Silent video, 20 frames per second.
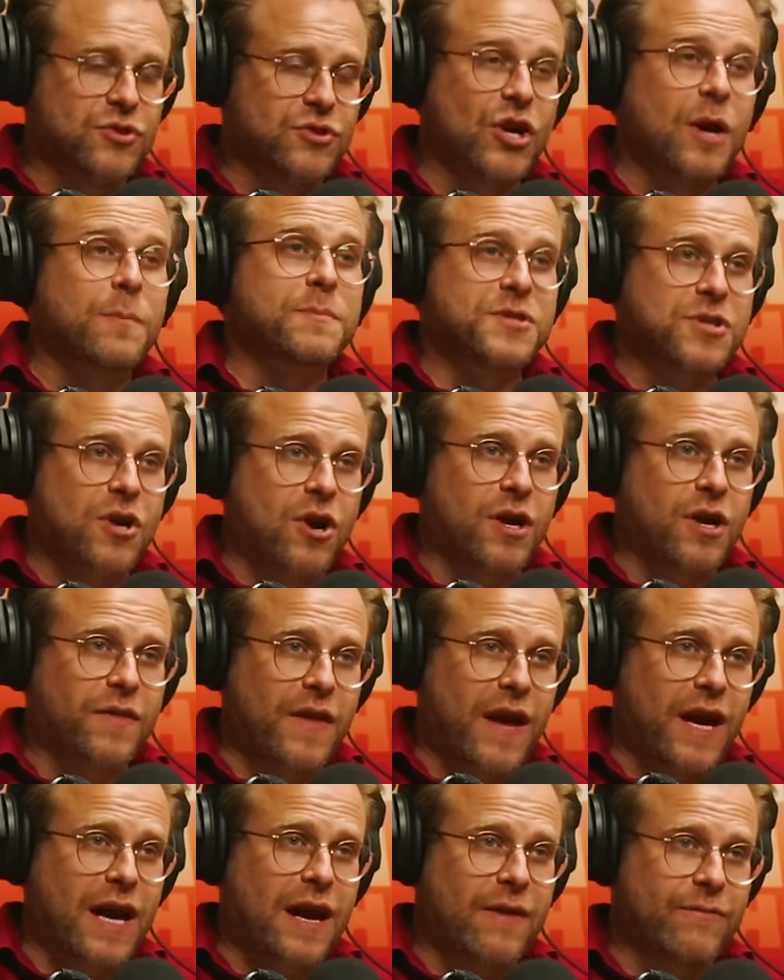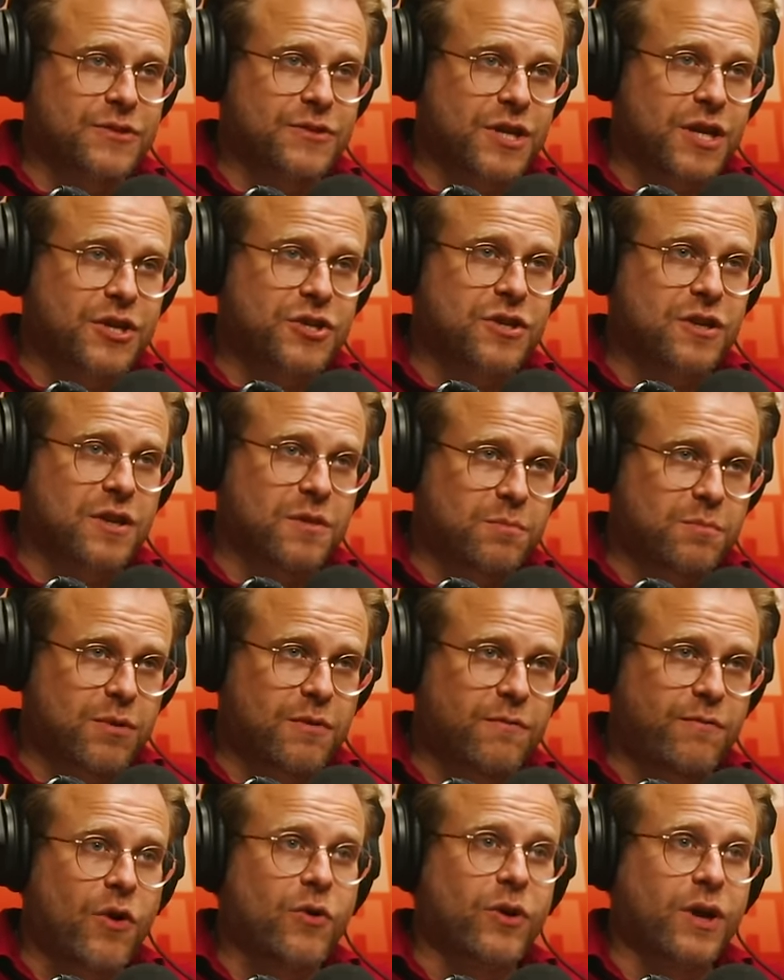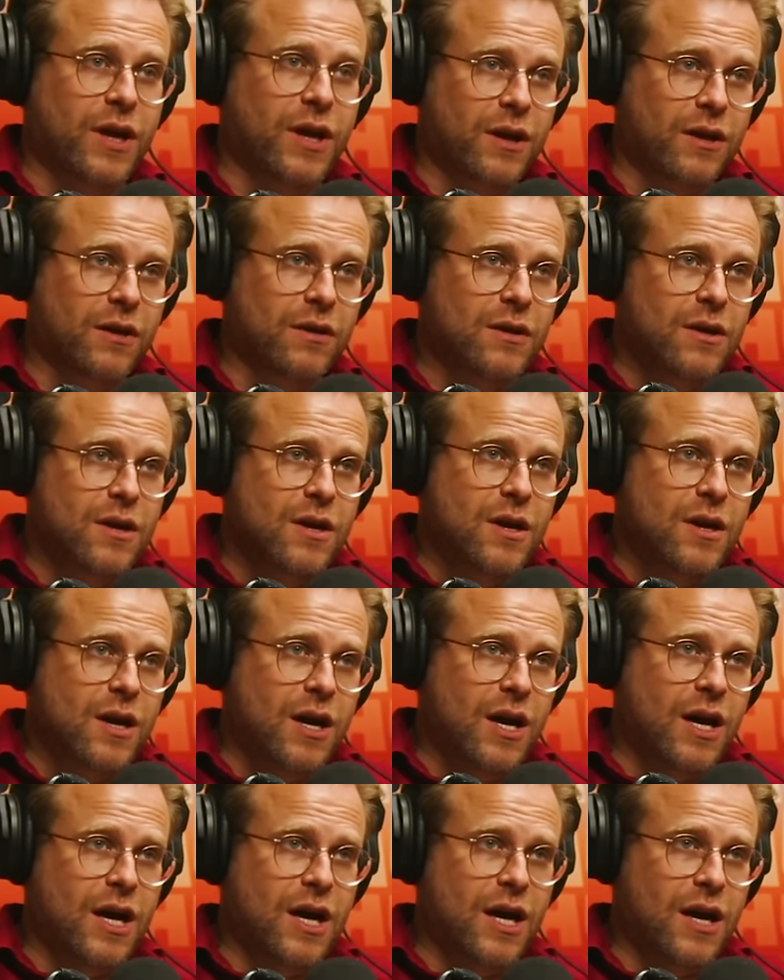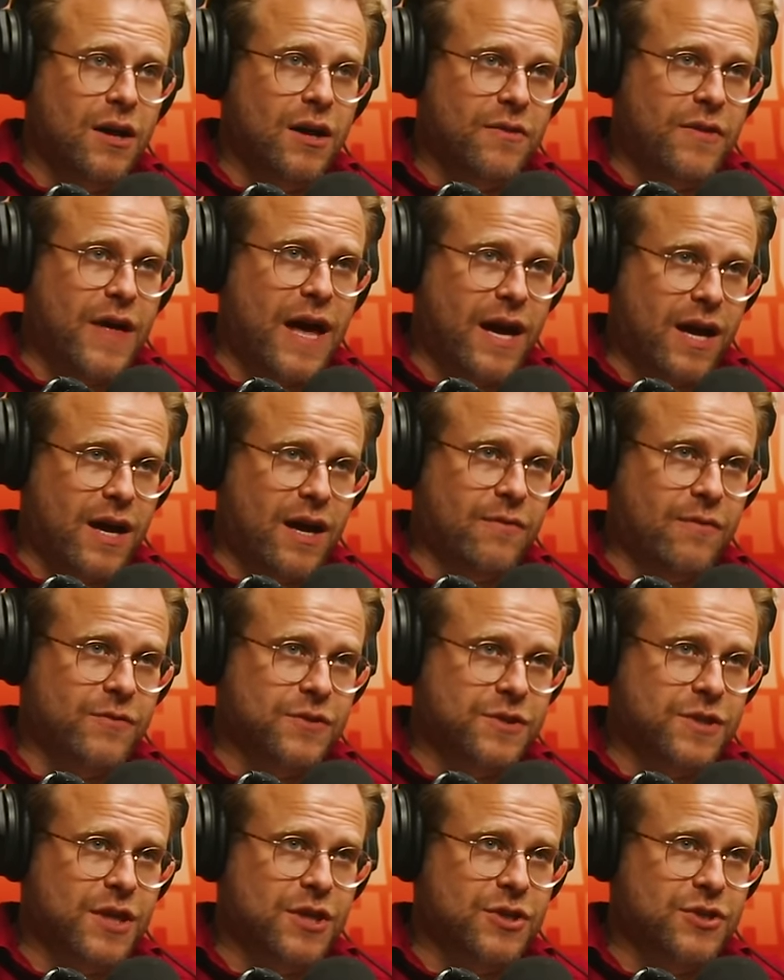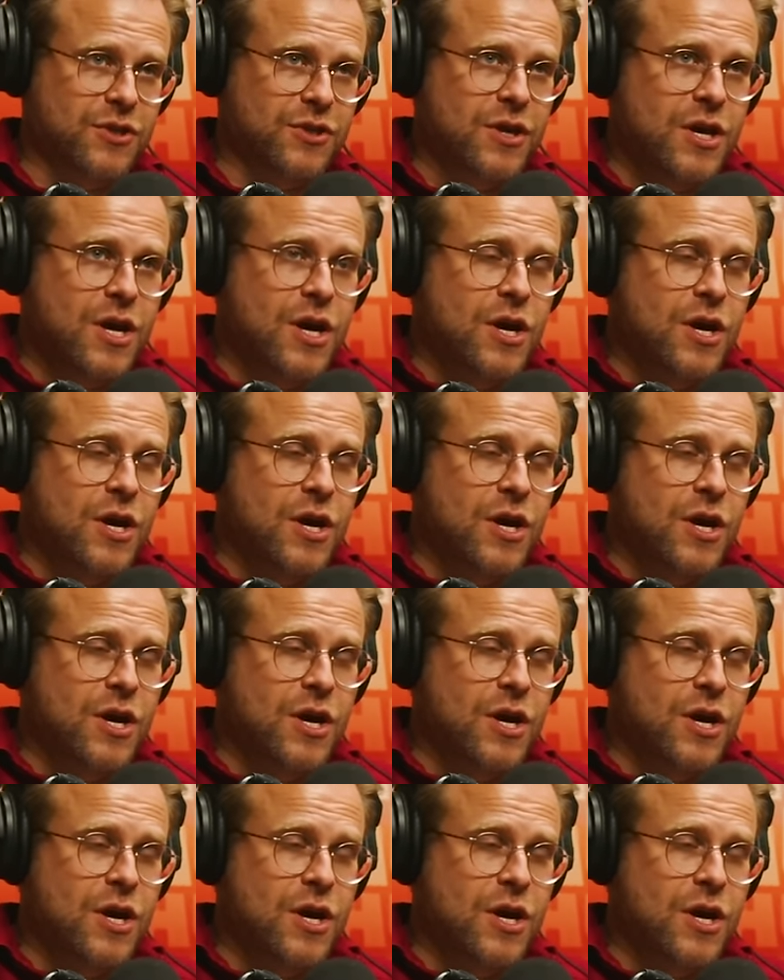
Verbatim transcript: jump starting that conversation and provoking uh, that conversation.